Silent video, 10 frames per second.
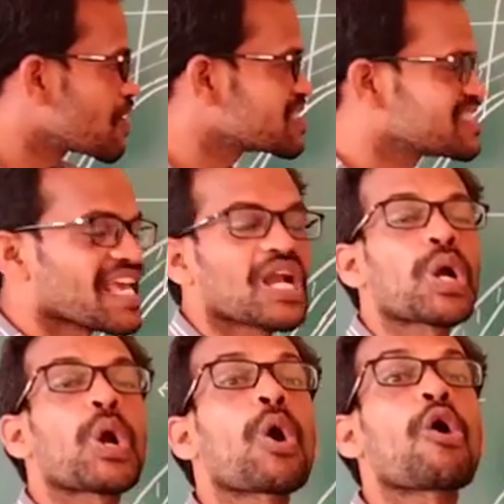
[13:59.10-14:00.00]
is known as a
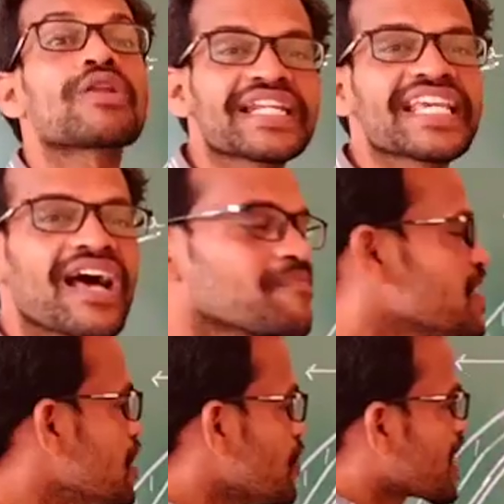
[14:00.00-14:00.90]
cornea.
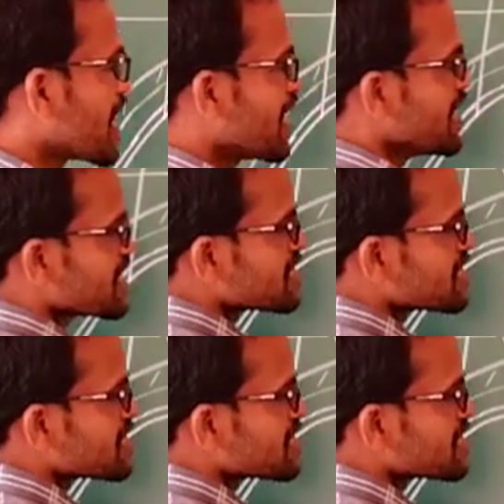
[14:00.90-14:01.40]
Okay,